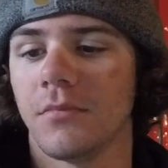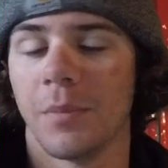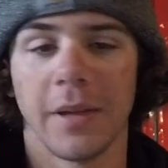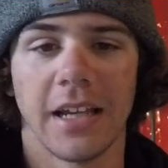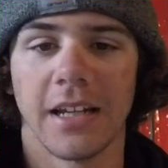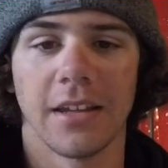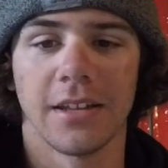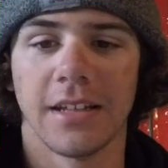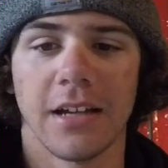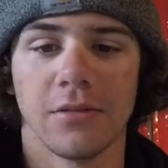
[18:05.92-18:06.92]
The beginning of
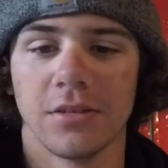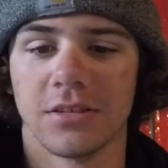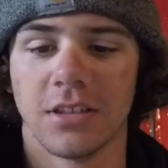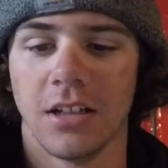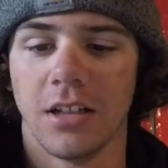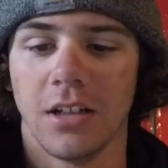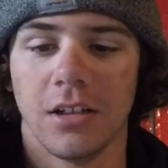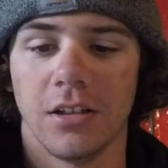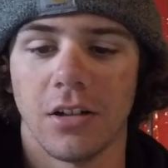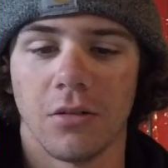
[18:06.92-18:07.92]
the day was,
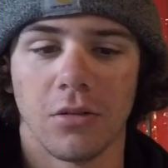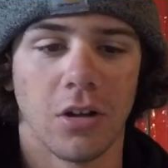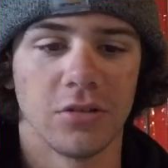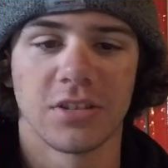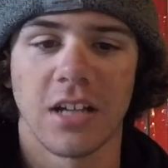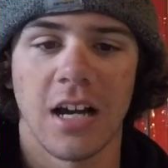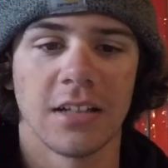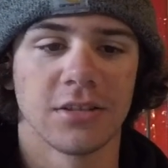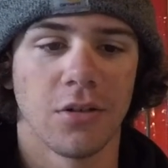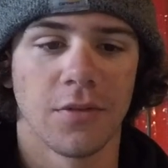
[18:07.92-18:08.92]
low
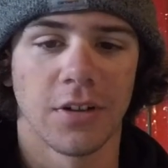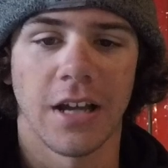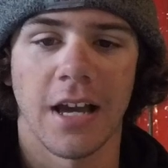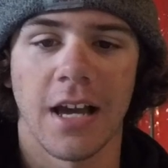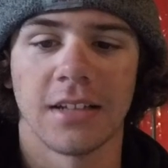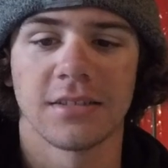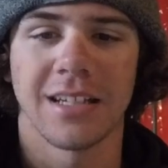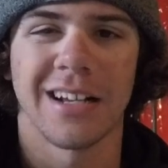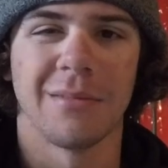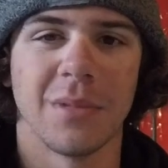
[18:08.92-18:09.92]
skies,
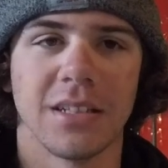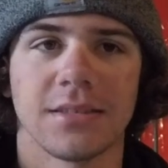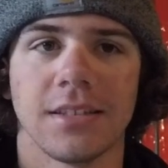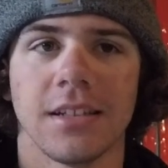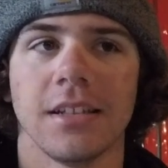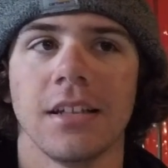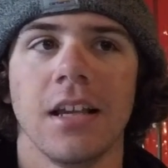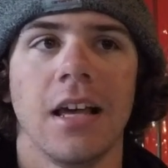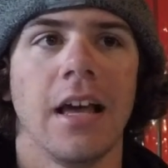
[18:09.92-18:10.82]
overcast, kind of misty,